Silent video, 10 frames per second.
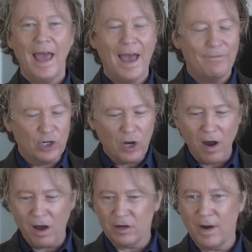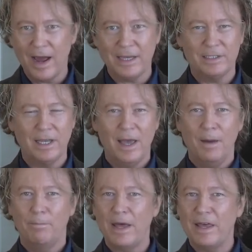have it cauterized
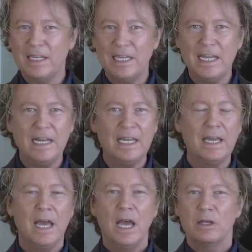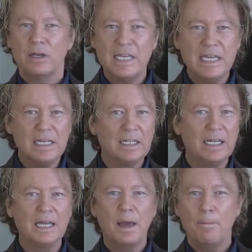by the heating,
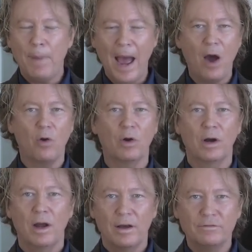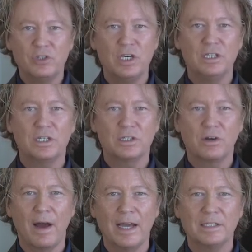healing power of Jesus
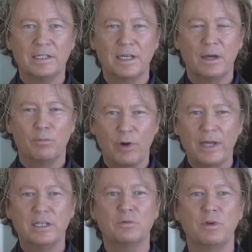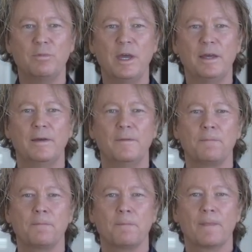Christ. Pray this with me.
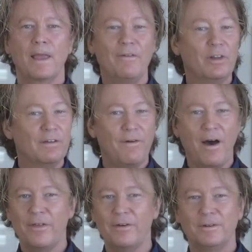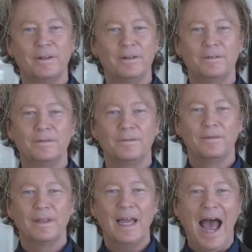Heavenly Father,
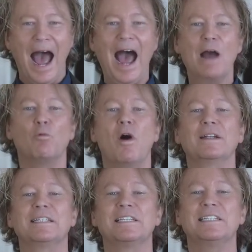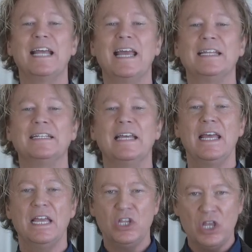I want to stand
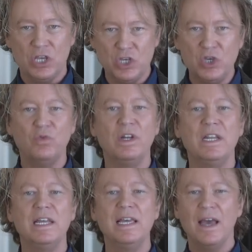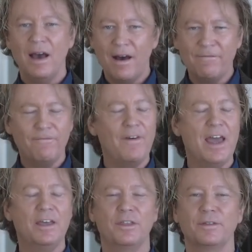in the unity of
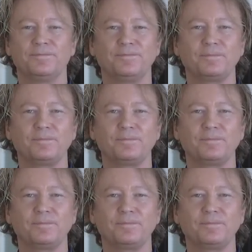faith.